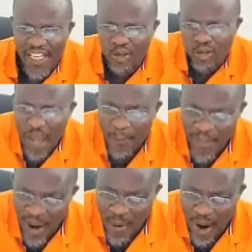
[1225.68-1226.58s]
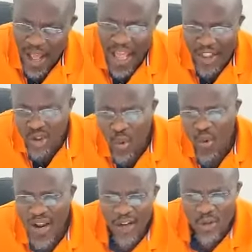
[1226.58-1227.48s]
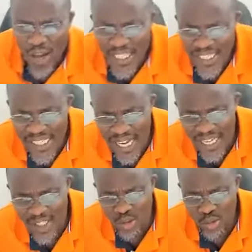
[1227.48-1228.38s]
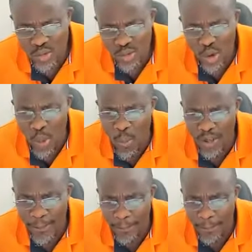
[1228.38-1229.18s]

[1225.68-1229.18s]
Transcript: into that power. So who can do anything against you? Nobody.